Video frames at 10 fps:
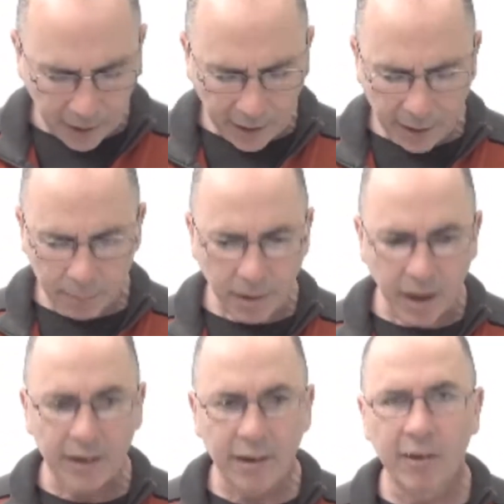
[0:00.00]
um,
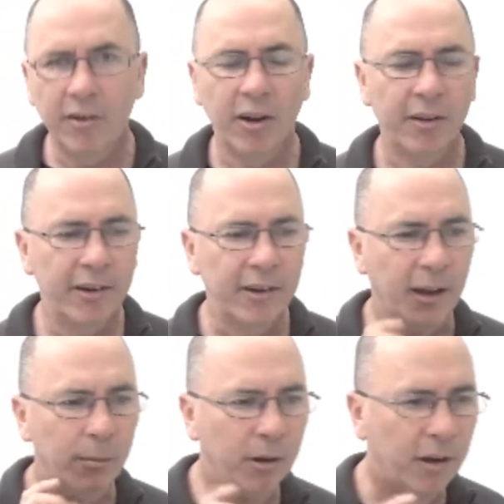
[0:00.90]
a digitising
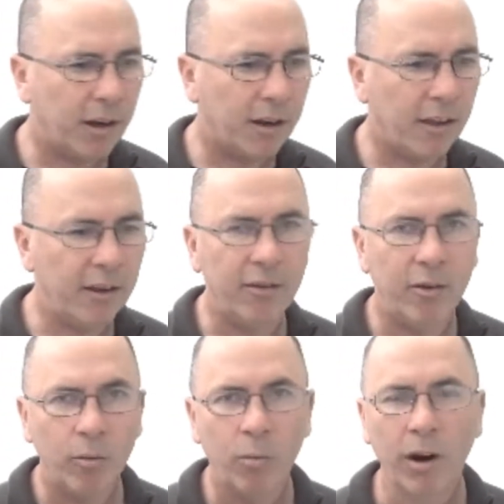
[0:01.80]
tablet there's
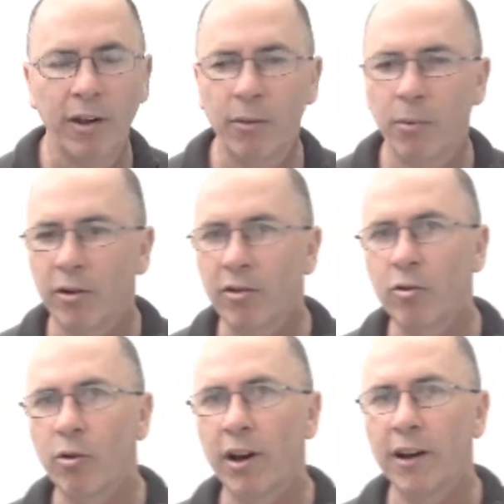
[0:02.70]
one of them on
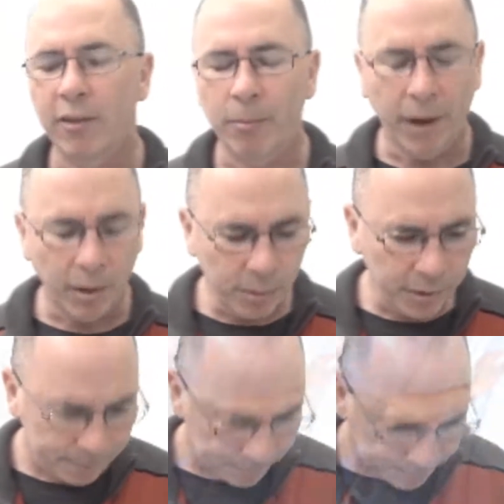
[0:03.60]
screen at the moment.